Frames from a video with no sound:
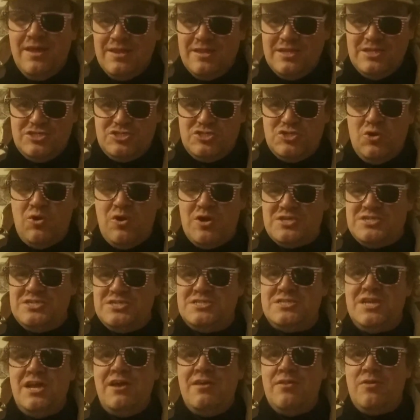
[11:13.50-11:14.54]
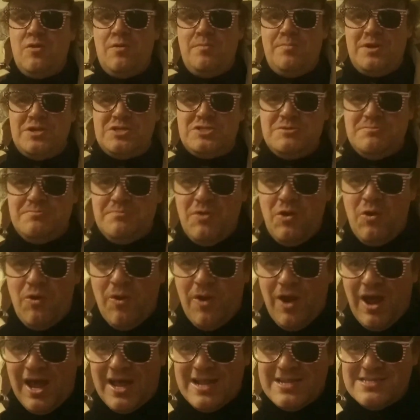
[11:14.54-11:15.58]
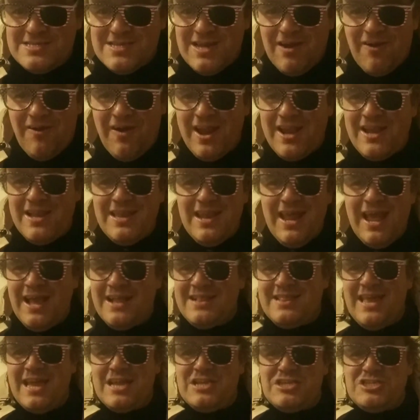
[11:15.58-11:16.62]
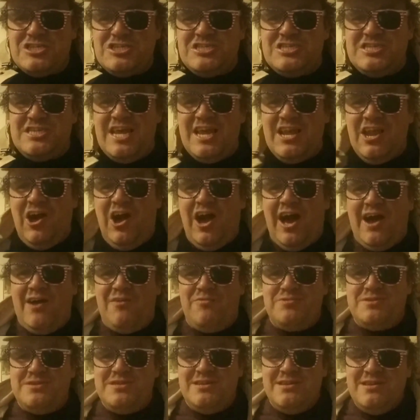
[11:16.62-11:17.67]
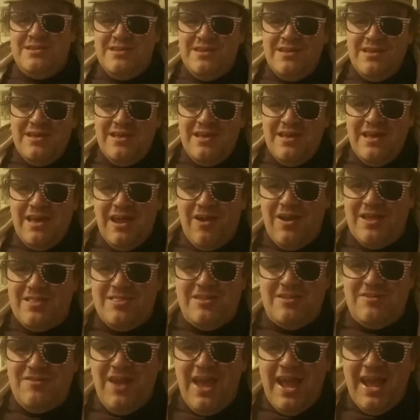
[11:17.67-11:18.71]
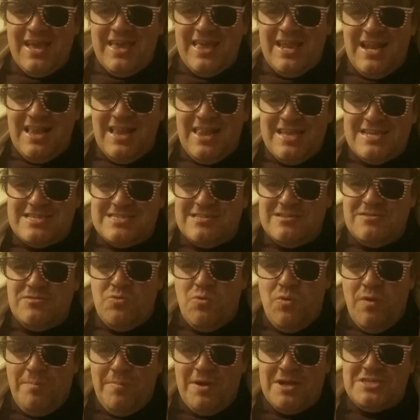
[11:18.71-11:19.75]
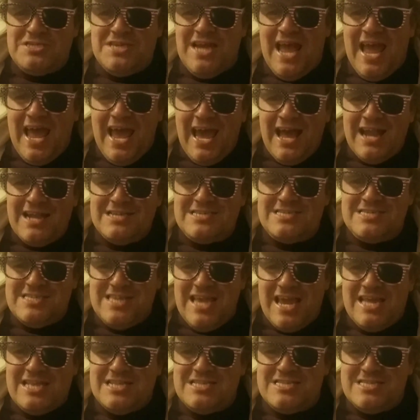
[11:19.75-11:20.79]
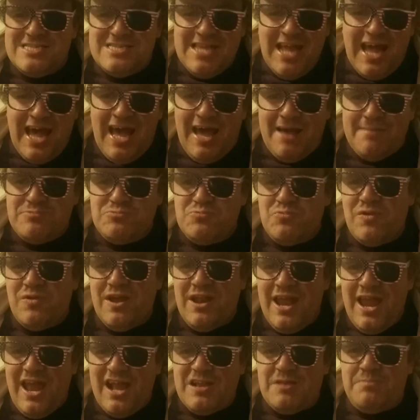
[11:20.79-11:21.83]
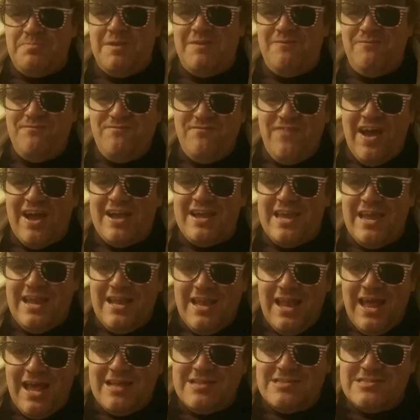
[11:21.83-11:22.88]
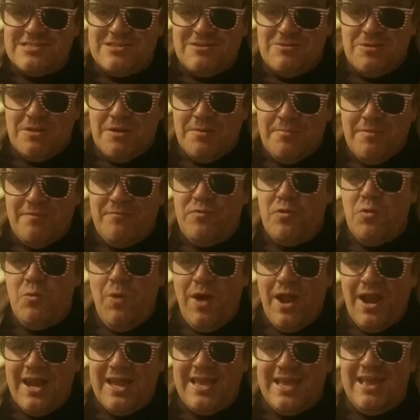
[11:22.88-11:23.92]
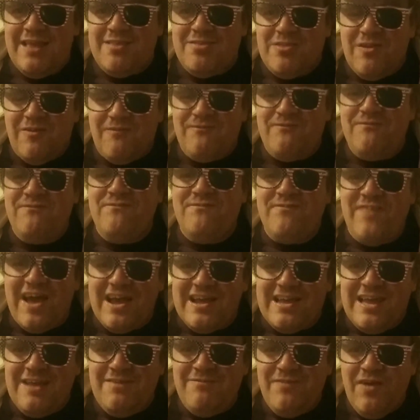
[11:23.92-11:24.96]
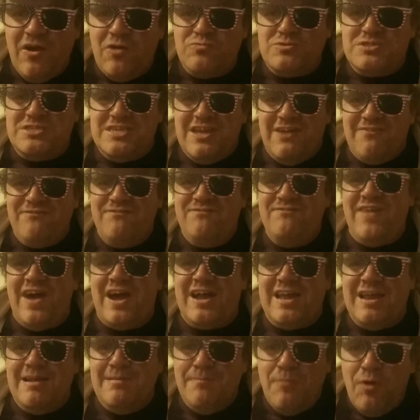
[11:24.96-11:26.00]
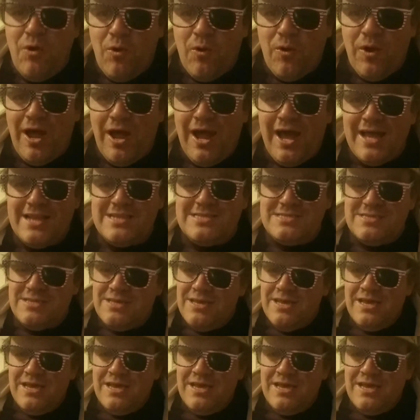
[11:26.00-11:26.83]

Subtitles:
these Georgians, they're a bunch of morons, all right? Knock that shit out, all right? They're not going to listen to a bunch of out-of-state snobs. We're going to have to be fucking nice to them if we want to get the fucking votes, you fucking morons.